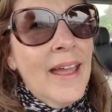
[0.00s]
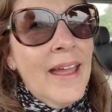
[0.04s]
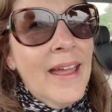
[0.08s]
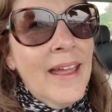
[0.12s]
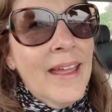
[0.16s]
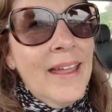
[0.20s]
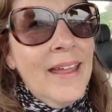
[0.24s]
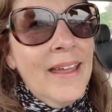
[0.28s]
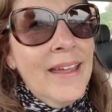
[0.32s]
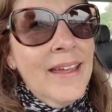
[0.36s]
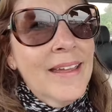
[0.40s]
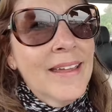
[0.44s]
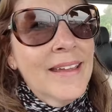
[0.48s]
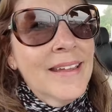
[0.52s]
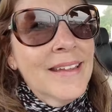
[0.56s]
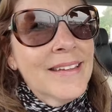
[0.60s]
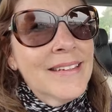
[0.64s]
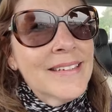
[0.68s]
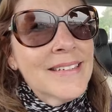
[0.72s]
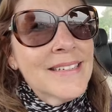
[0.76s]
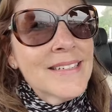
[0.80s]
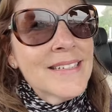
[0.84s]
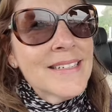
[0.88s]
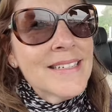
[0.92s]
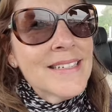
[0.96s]

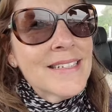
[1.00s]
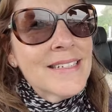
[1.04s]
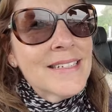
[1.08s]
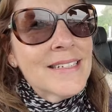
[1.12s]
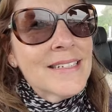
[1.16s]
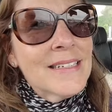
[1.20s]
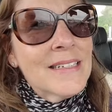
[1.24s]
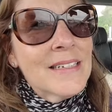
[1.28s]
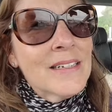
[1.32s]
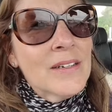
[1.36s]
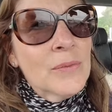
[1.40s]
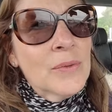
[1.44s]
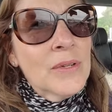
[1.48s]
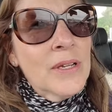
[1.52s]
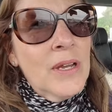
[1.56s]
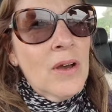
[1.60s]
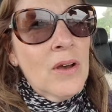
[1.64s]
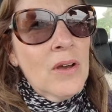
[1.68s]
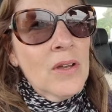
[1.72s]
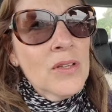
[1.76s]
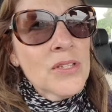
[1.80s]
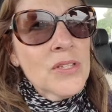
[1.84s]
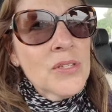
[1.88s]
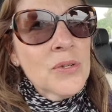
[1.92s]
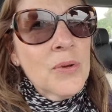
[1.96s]
and we
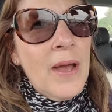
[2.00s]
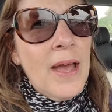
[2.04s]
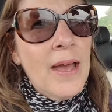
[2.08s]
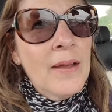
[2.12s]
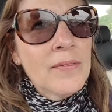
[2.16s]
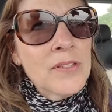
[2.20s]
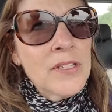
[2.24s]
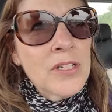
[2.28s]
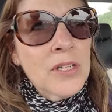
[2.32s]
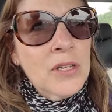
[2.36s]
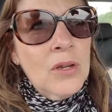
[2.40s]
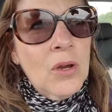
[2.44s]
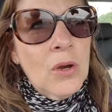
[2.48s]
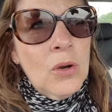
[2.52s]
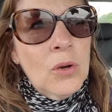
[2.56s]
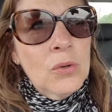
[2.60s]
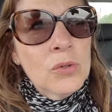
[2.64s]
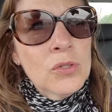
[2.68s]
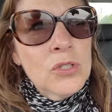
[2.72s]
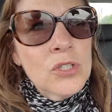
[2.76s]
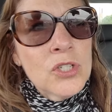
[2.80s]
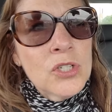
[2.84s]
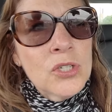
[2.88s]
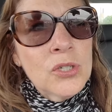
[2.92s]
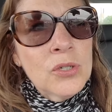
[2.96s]
also have to go
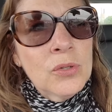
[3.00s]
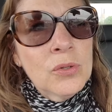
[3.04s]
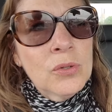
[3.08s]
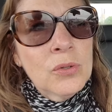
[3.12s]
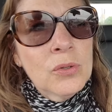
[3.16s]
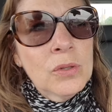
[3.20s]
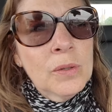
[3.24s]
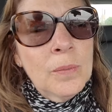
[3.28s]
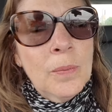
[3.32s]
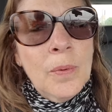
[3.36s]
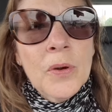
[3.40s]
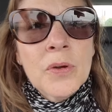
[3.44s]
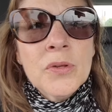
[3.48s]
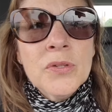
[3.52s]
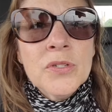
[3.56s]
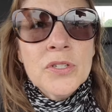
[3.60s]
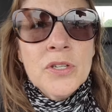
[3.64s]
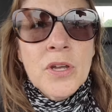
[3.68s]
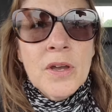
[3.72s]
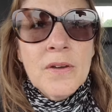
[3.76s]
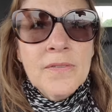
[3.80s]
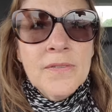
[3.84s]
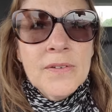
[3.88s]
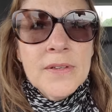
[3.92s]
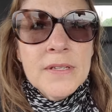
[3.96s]
to the post
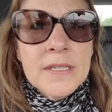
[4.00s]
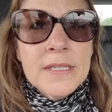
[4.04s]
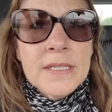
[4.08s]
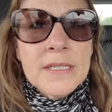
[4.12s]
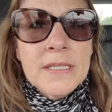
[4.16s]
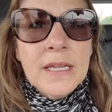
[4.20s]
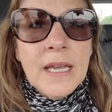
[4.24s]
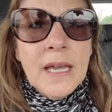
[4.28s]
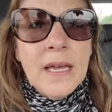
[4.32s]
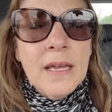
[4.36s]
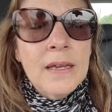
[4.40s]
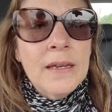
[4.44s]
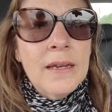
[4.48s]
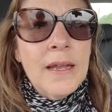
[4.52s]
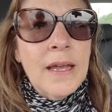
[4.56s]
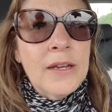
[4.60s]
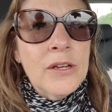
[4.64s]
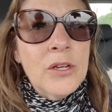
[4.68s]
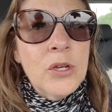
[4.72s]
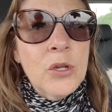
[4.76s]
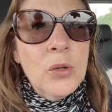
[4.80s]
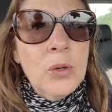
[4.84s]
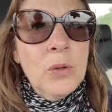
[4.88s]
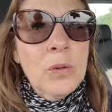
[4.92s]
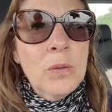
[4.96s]
office to get a
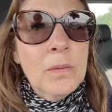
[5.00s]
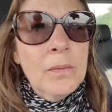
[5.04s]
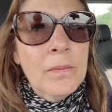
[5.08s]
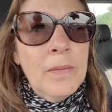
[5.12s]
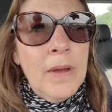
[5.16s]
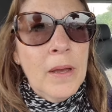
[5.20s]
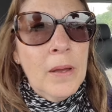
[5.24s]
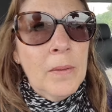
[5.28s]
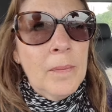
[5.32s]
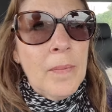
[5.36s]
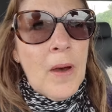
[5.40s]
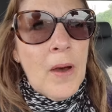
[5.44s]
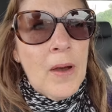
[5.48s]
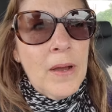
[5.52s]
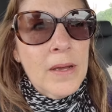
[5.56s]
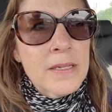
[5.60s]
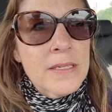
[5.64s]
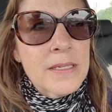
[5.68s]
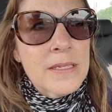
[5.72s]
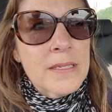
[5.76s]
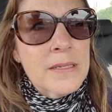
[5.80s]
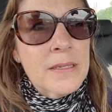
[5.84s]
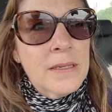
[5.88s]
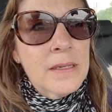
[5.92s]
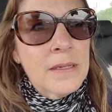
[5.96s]
new
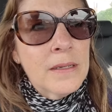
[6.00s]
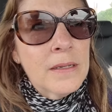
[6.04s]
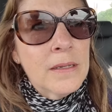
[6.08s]
mailbox.